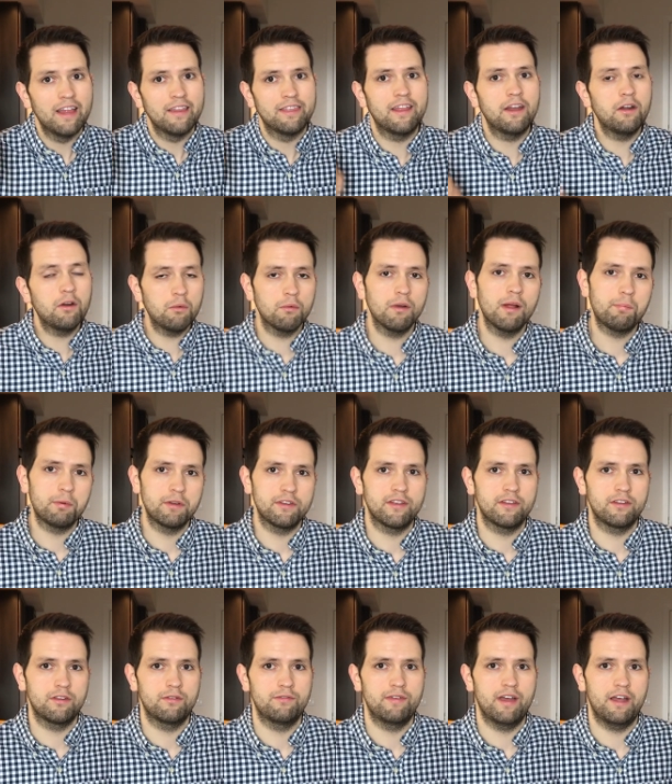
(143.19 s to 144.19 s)
They don't
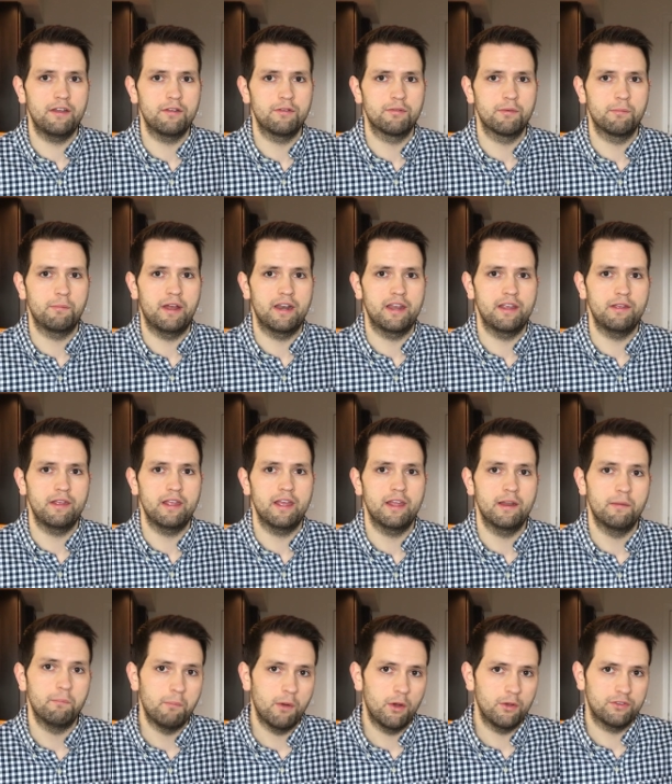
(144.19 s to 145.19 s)
represent good value for money
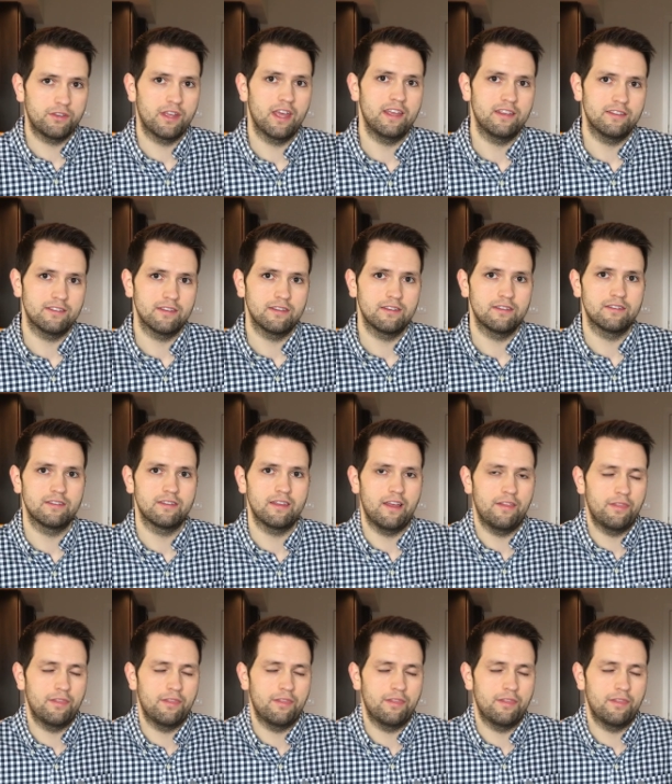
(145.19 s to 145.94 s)
in most cases.